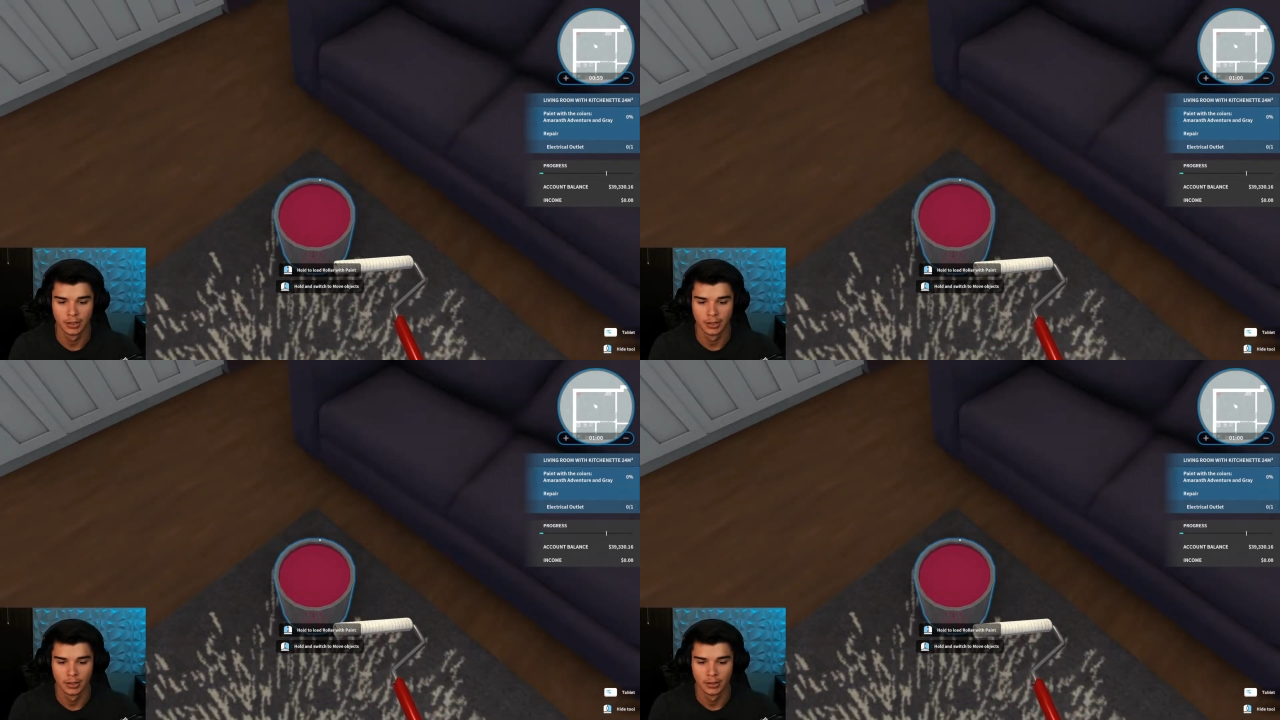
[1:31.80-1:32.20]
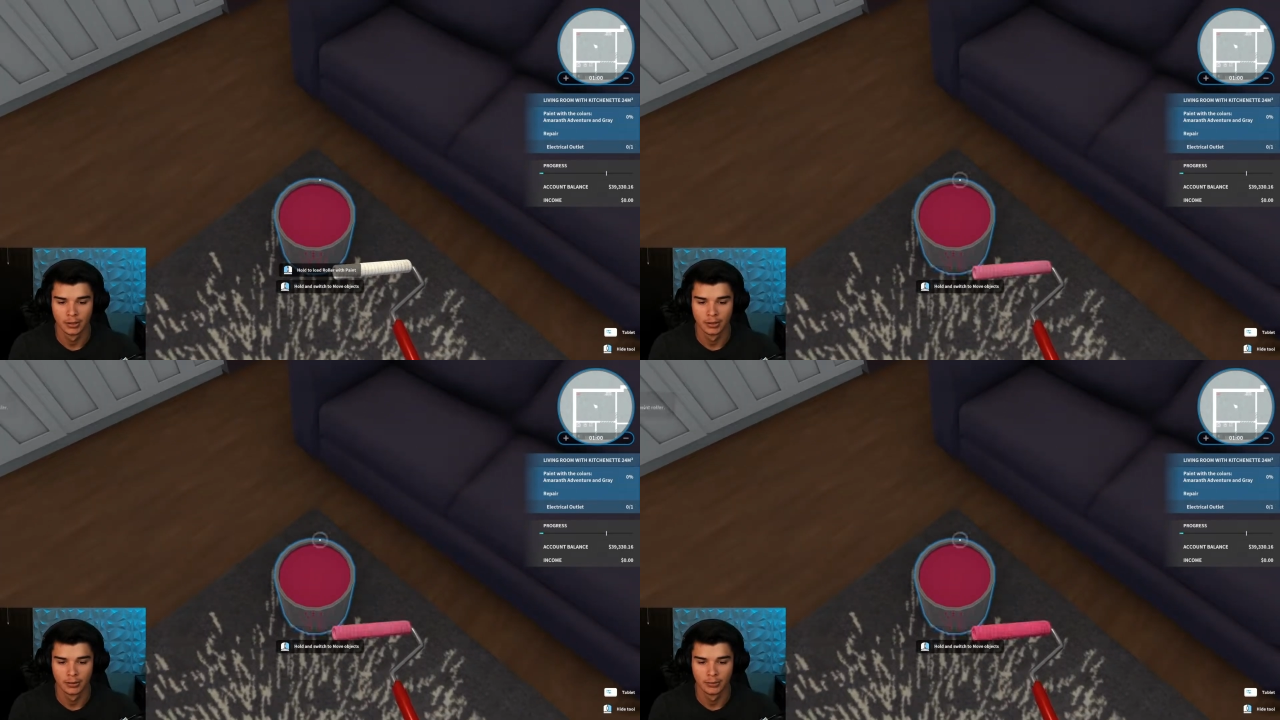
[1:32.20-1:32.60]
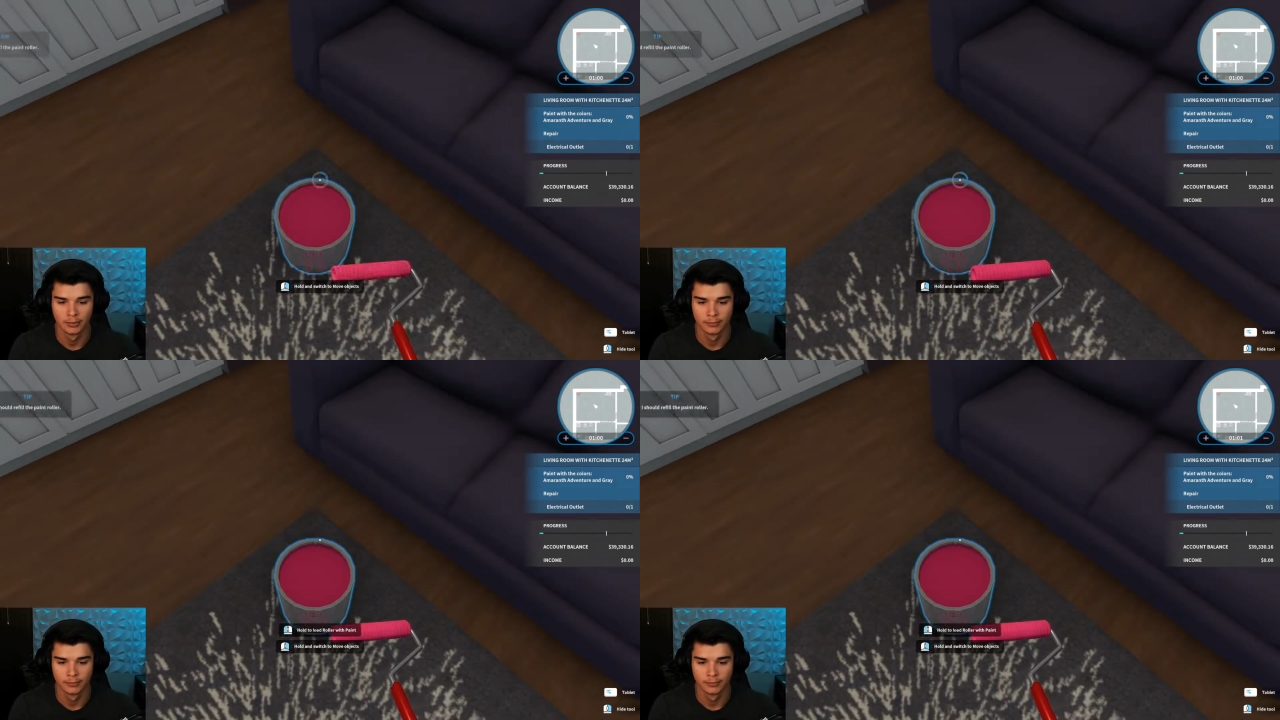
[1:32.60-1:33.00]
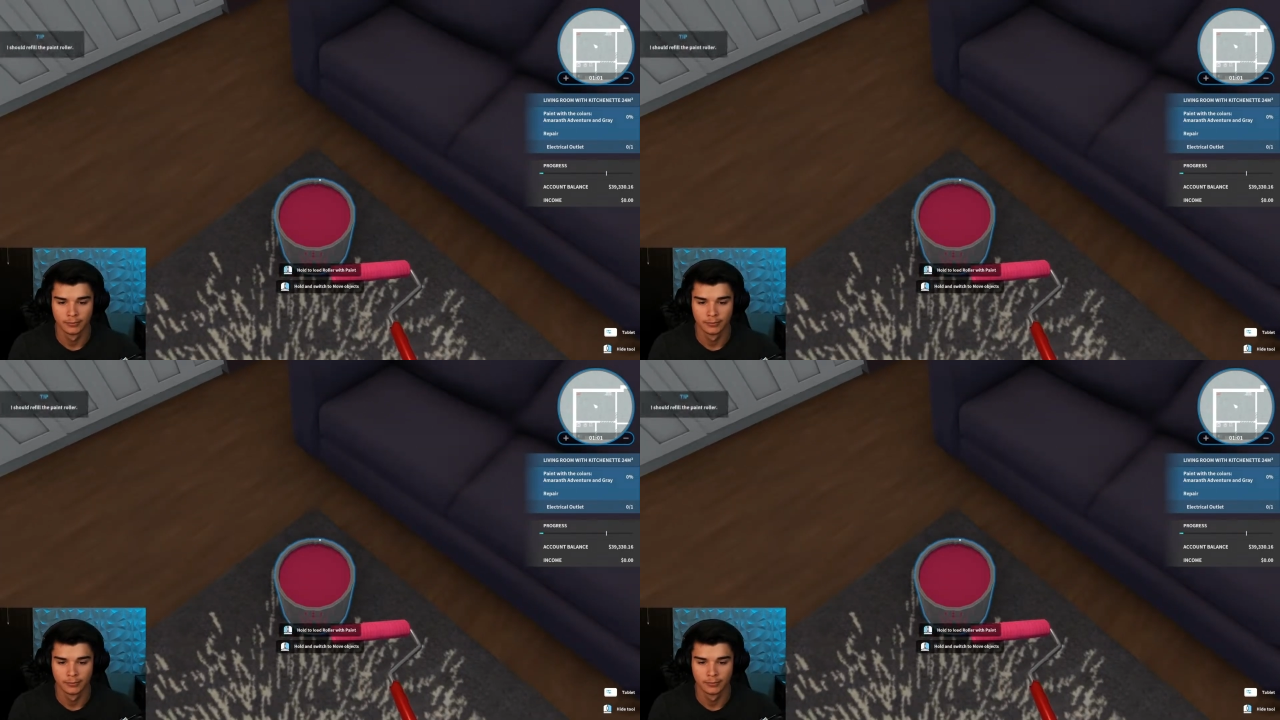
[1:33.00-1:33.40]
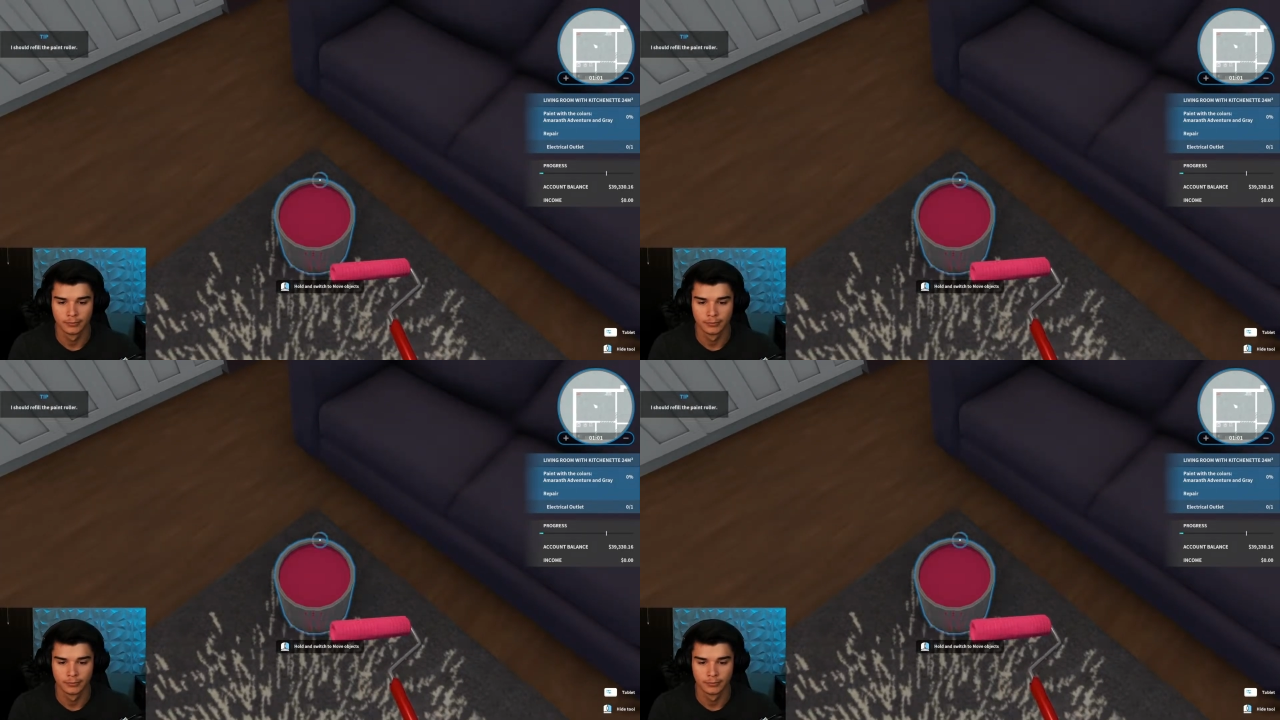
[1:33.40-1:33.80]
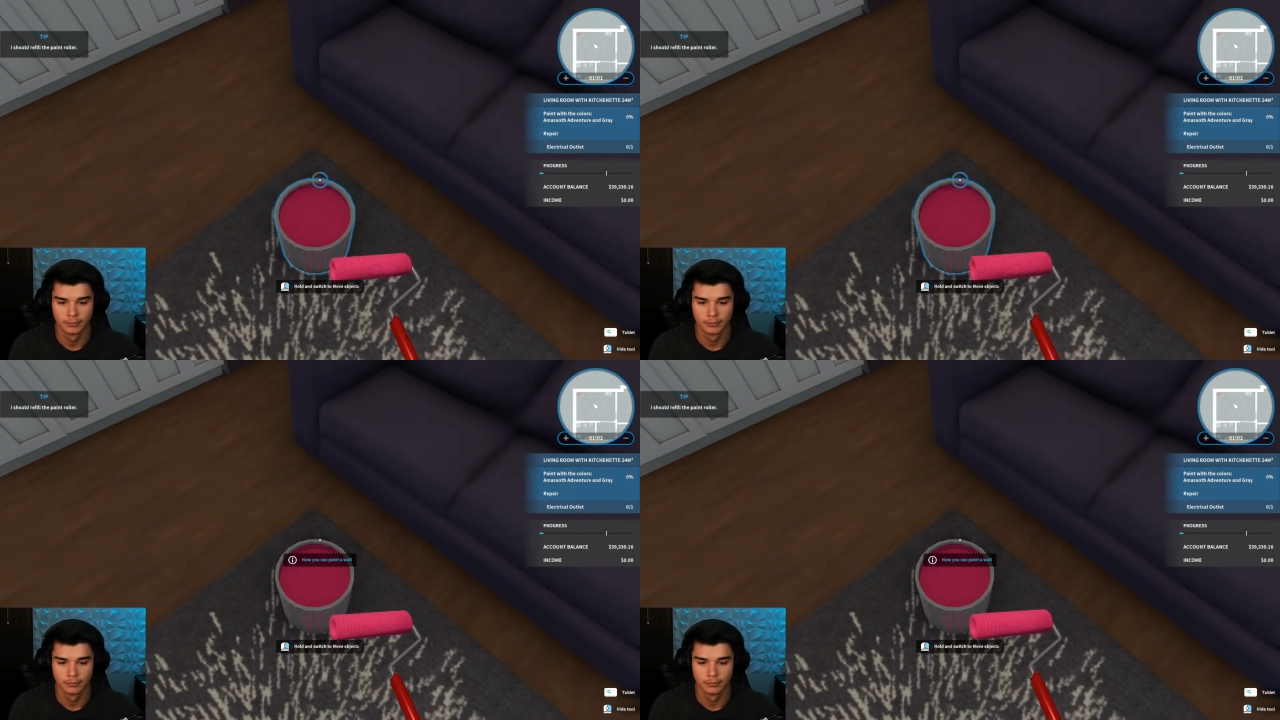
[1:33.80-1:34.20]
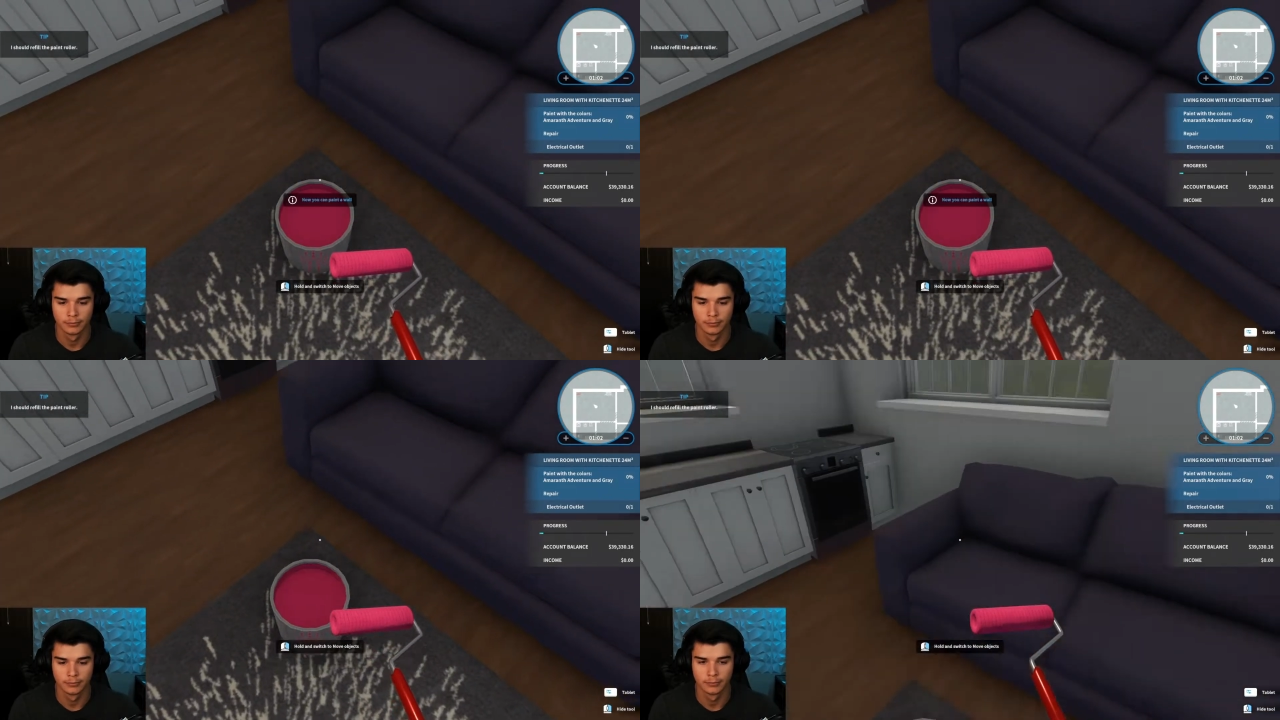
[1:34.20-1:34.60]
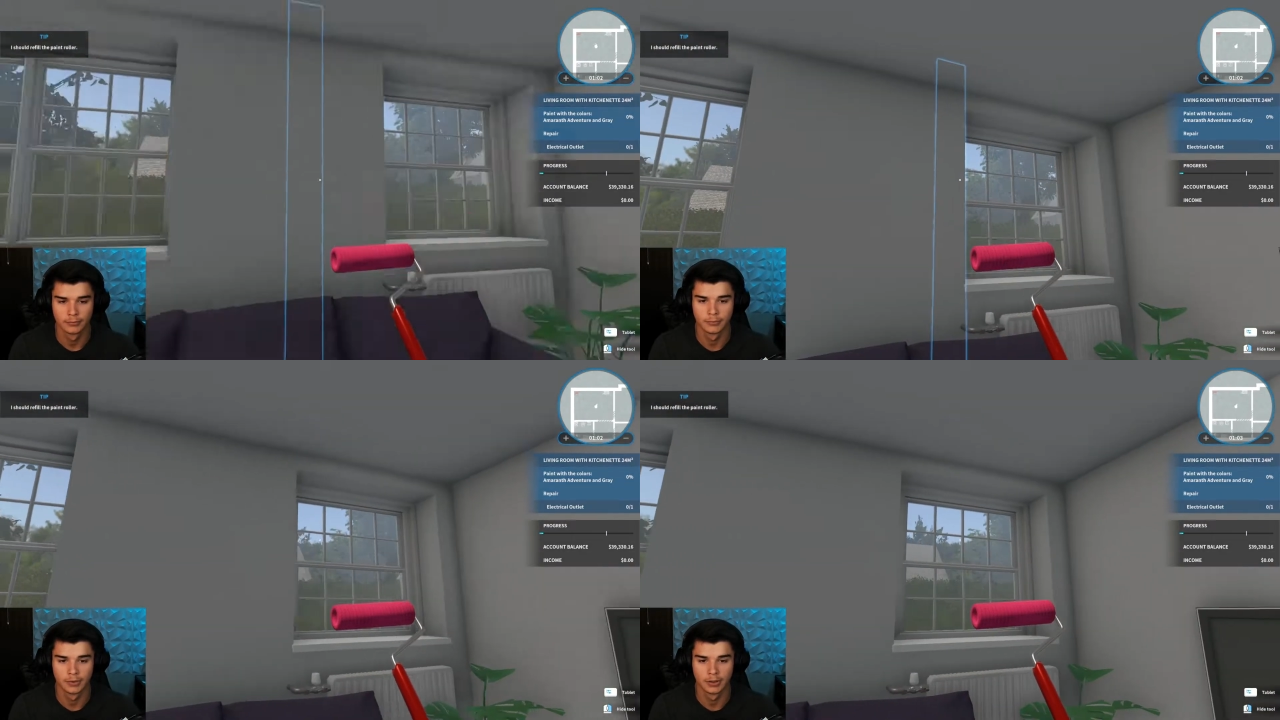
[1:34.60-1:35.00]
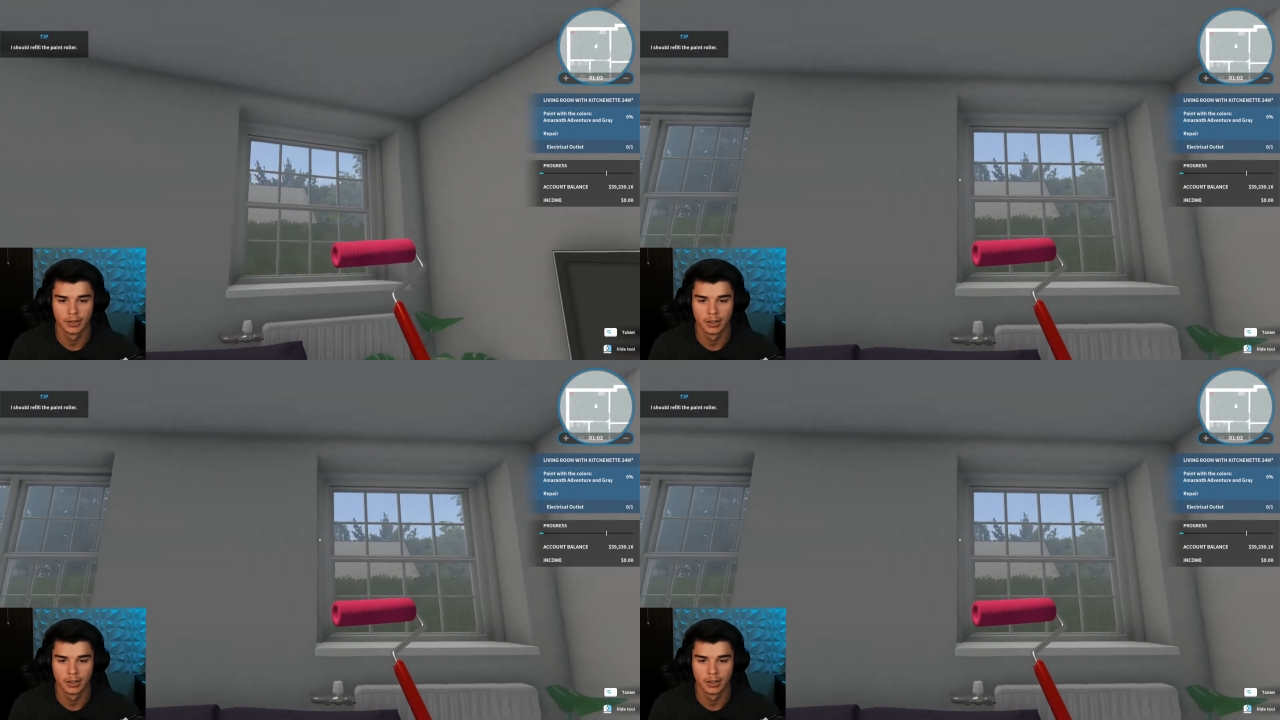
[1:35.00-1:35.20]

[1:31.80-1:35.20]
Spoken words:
Nobody speaks.